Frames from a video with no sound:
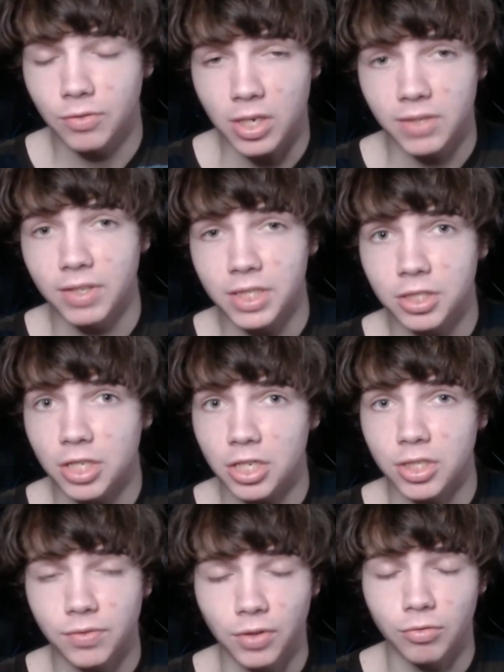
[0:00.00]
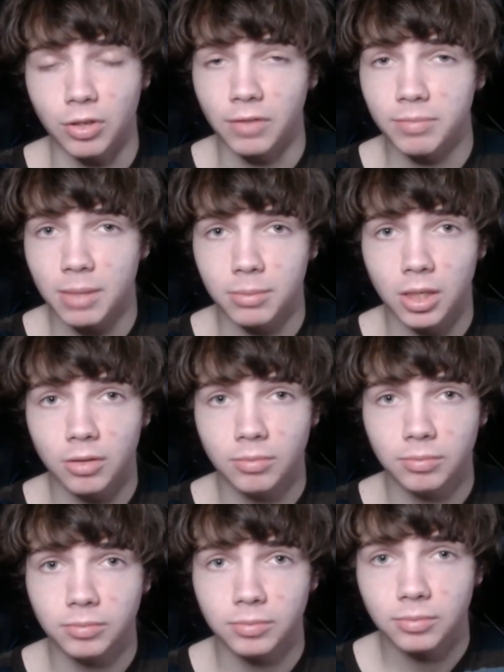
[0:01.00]
If you guys have any suggestions, feel free to leave them down below.
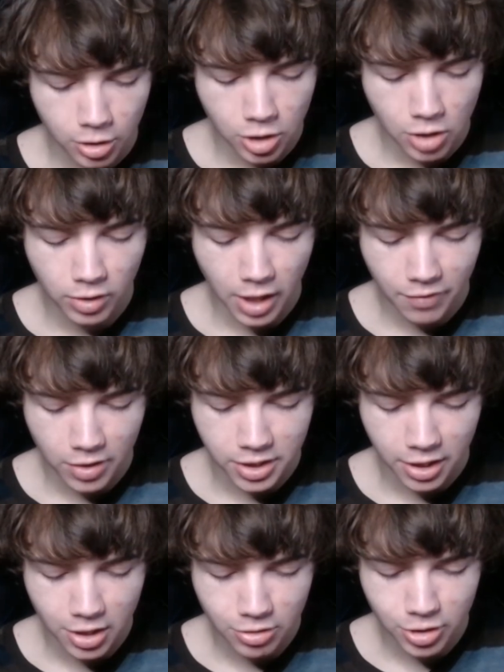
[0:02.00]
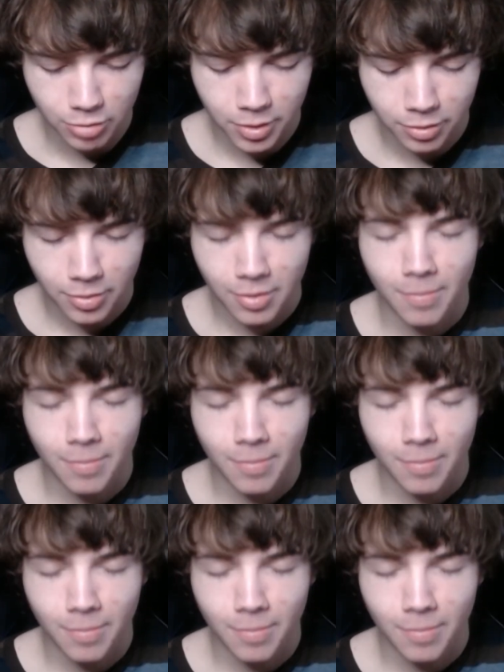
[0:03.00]
Do you have a life outside of YouTube?